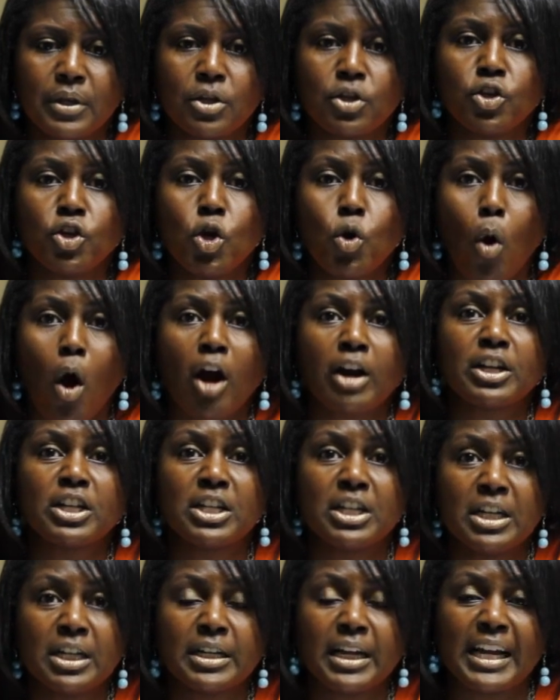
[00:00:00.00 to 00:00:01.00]
You are
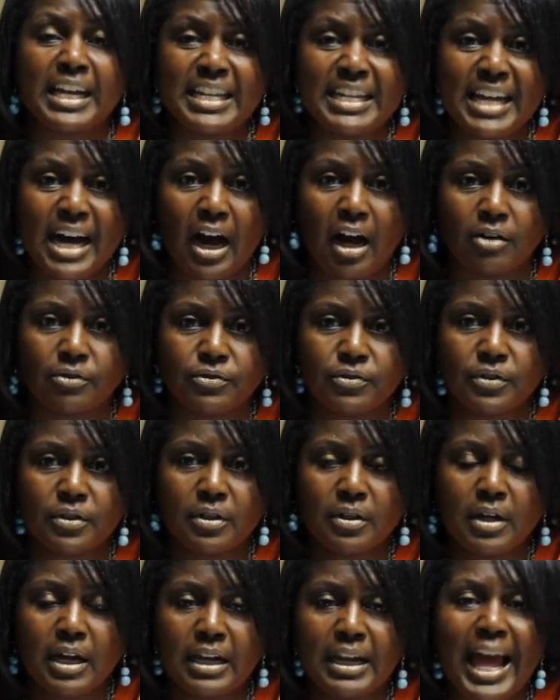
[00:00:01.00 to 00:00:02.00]
good enough.
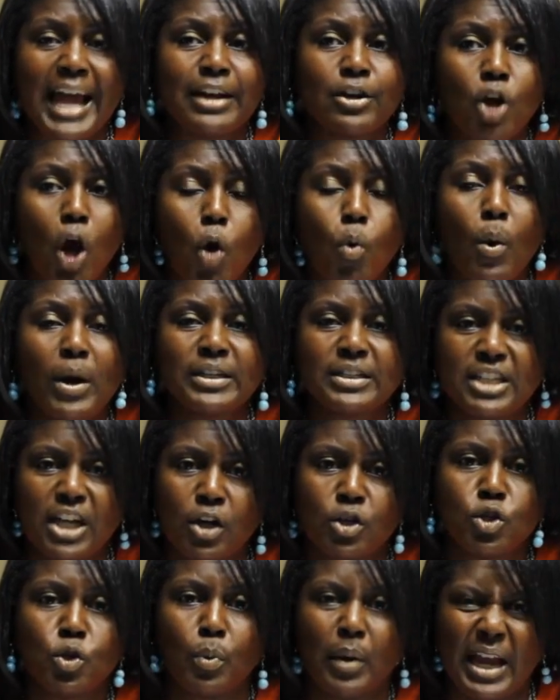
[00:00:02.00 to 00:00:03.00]
Let no one
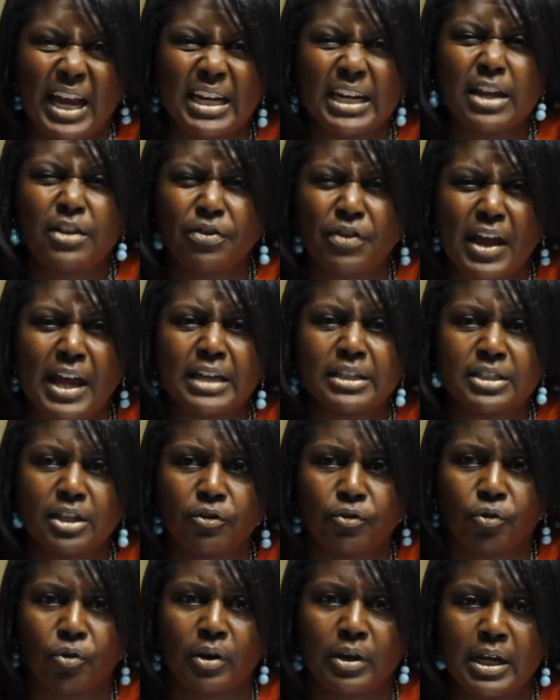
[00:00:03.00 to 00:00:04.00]
tell you anything
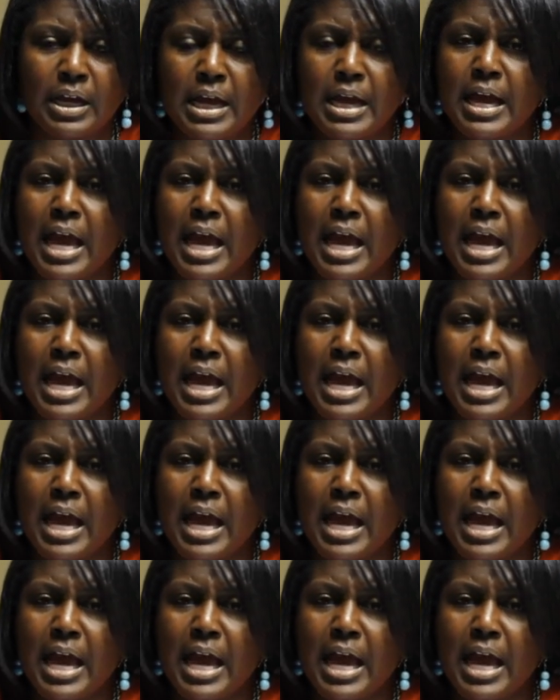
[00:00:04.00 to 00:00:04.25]
different.